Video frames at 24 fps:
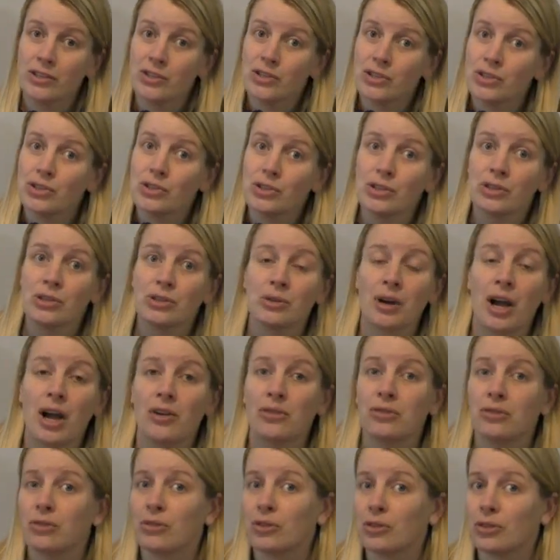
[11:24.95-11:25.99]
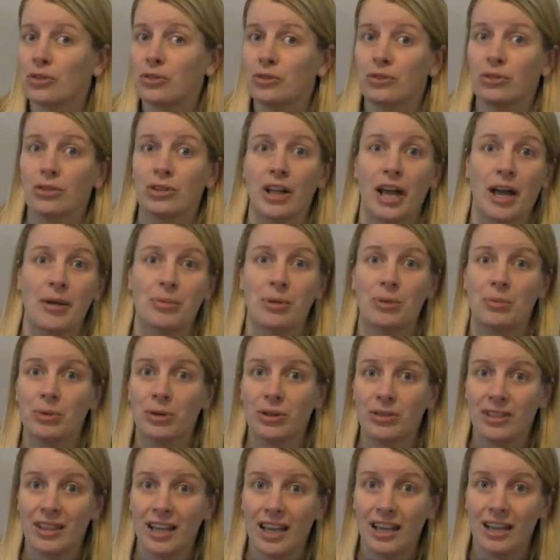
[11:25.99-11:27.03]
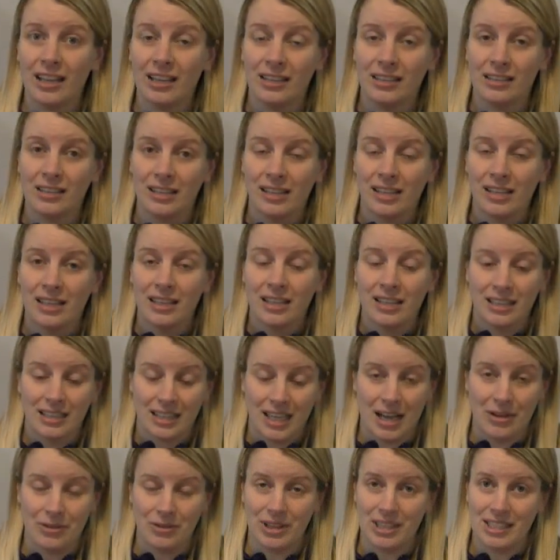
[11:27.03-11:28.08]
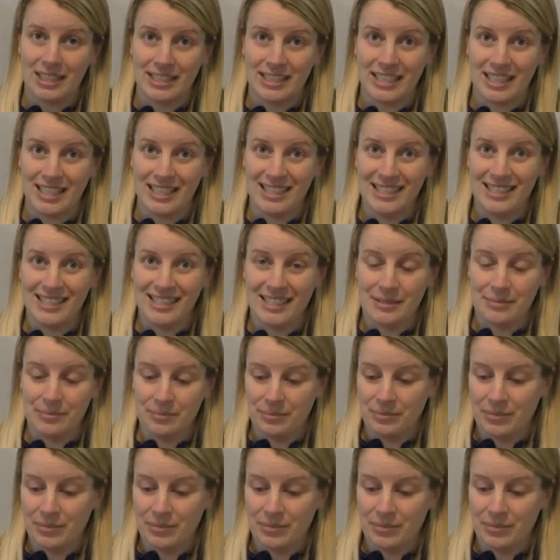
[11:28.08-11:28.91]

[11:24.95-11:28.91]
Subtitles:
stir it around for the full happy birthday, count the seeds.